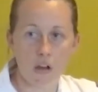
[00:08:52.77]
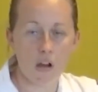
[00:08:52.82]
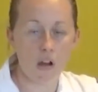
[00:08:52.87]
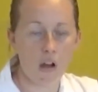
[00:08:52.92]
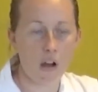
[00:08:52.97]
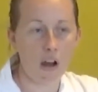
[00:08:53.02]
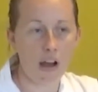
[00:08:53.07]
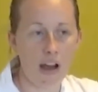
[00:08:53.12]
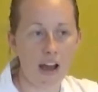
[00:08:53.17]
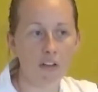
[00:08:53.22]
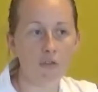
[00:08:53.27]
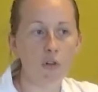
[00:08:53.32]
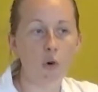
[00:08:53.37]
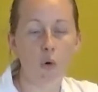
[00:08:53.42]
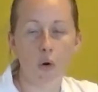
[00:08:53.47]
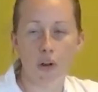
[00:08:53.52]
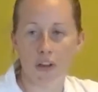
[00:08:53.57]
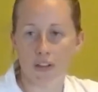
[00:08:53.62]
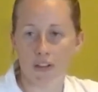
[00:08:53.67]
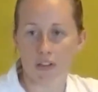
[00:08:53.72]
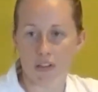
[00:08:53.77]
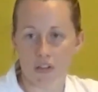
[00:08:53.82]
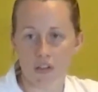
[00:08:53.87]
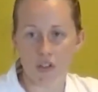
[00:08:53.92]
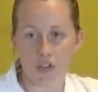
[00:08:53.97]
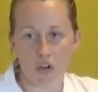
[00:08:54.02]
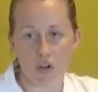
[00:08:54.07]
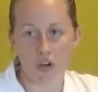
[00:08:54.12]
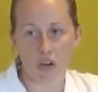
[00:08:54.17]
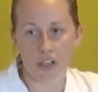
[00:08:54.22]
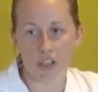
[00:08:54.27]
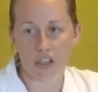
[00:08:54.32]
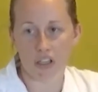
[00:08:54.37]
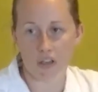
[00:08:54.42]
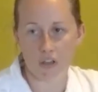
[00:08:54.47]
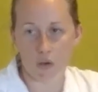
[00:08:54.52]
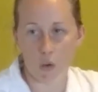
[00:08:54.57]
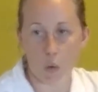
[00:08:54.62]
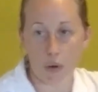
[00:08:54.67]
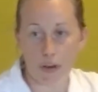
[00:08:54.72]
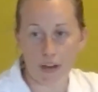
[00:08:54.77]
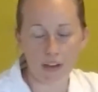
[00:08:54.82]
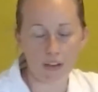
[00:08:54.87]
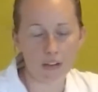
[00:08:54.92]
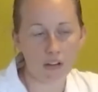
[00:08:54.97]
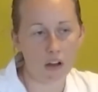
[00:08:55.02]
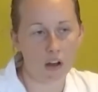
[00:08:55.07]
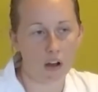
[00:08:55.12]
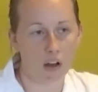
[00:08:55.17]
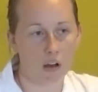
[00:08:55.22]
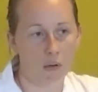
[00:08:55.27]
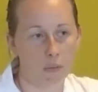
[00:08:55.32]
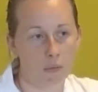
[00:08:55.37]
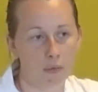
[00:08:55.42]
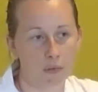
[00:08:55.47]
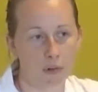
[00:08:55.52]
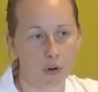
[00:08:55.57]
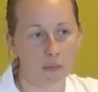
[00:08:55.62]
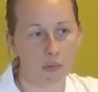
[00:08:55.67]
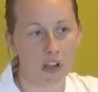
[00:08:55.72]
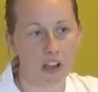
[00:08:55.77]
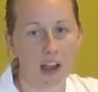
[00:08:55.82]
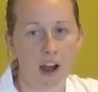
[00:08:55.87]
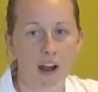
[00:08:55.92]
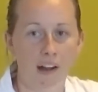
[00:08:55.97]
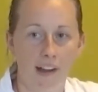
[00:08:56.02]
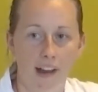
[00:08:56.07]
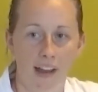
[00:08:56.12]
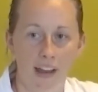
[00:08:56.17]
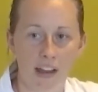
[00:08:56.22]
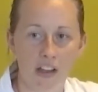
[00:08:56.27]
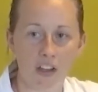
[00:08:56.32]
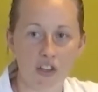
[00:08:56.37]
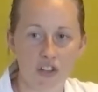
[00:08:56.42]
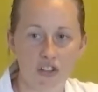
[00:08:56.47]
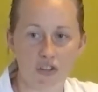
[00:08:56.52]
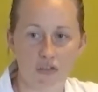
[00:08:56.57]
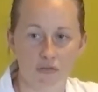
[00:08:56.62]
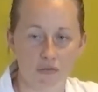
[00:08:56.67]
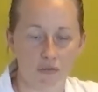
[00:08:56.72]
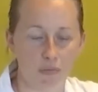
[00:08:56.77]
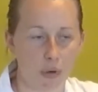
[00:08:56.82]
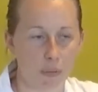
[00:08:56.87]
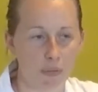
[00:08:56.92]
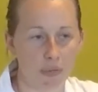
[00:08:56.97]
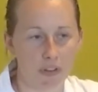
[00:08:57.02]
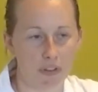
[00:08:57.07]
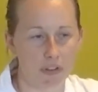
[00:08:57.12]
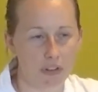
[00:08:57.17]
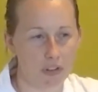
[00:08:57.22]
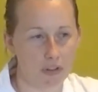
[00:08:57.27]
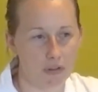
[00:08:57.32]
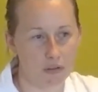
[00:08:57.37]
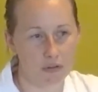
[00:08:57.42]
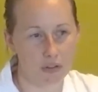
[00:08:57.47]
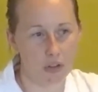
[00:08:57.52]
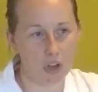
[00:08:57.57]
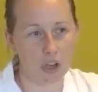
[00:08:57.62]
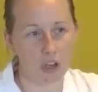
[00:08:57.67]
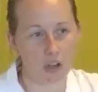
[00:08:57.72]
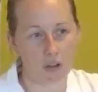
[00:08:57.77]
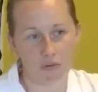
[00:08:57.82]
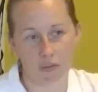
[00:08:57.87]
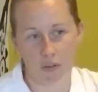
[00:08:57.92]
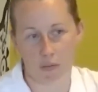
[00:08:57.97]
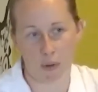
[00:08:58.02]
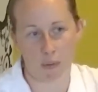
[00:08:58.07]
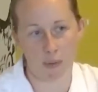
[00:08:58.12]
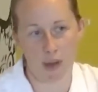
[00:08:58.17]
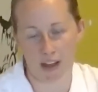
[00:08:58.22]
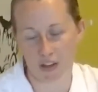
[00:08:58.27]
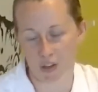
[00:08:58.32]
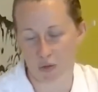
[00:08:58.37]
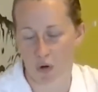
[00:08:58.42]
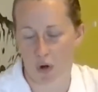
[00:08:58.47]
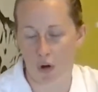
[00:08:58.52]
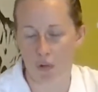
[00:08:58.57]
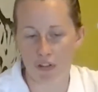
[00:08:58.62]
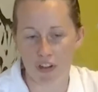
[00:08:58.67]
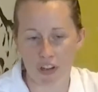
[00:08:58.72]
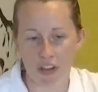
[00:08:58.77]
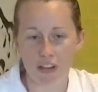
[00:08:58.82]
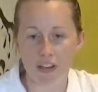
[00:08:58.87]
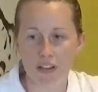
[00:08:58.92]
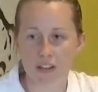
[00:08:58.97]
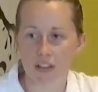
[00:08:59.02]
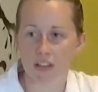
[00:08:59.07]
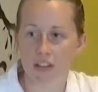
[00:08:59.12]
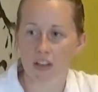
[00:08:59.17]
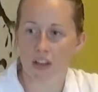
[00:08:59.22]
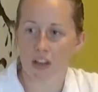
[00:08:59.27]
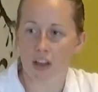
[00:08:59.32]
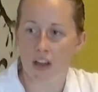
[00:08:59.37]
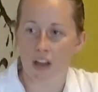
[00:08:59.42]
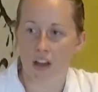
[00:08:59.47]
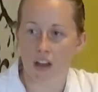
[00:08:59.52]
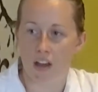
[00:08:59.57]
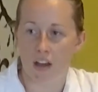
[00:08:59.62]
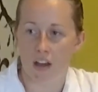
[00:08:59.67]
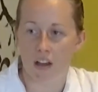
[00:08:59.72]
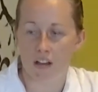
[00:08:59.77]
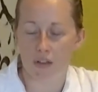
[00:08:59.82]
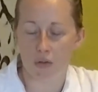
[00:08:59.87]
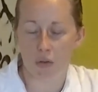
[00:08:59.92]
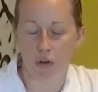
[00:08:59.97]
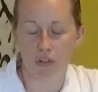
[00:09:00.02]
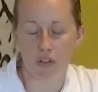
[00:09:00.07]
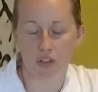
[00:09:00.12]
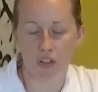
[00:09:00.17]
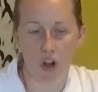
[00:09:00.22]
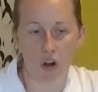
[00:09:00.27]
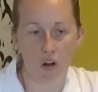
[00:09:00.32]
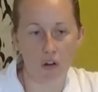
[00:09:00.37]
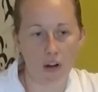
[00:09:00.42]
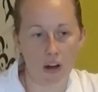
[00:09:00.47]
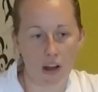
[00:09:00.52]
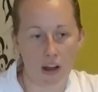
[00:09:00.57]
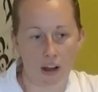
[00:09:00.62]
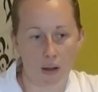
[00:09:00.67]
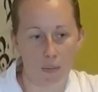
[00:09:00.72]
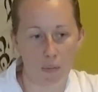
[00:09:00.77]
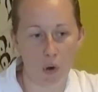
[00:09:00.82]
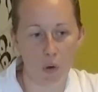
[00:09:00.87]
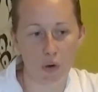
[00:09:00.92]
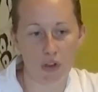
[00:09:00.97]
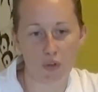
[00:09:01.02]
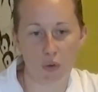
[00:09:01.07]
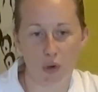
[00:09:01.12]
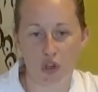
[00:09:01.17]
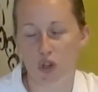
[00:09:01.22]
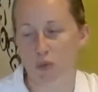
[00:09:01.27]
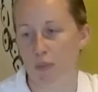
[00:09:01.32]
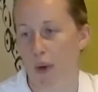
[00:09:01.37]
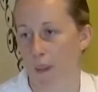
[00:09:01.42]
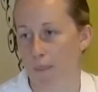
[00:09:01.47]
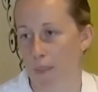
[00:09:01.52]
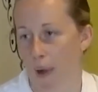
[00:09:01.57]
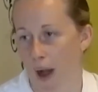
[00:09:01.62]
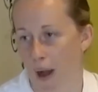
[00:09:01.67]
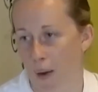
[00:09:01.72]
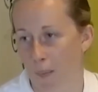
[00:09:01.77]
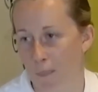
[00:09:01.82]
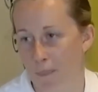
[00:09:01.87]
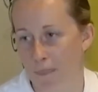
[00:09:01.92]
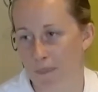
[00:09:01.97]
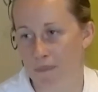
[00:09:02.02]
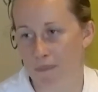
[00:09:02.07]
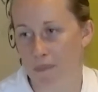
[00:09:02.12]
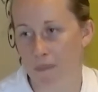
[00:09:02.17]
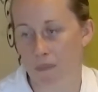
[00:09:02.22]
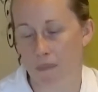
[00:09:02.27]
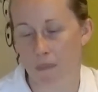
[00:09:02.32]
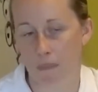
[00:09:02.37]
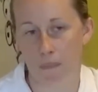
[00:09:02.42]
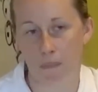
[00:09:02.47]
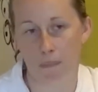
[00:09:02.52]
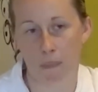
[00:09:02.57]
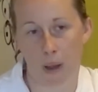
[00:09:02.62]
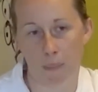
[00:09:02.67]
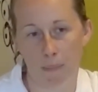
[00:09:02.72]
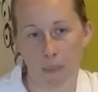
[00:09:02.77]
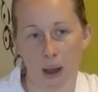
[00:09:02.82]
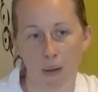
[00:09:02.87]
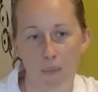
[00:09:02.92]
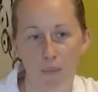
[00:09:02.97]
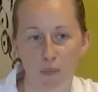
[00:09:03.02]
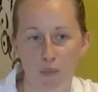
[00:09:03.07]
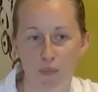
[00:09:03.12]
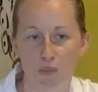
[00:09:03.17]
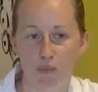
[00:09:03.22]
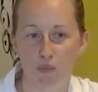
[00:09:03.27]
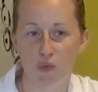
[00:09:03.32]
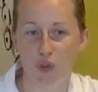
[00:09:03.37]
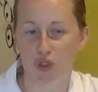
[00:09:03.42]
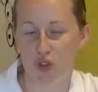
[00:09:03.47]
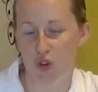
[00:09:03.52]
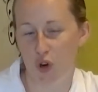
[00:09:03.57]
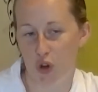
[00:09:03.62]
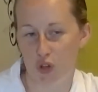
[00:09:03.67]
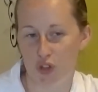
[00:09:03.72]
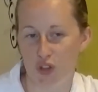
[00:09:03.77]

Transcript: I have always enjoyed cooking from a young age, probably from about 12 years old. Always watching my mum. My mum was not so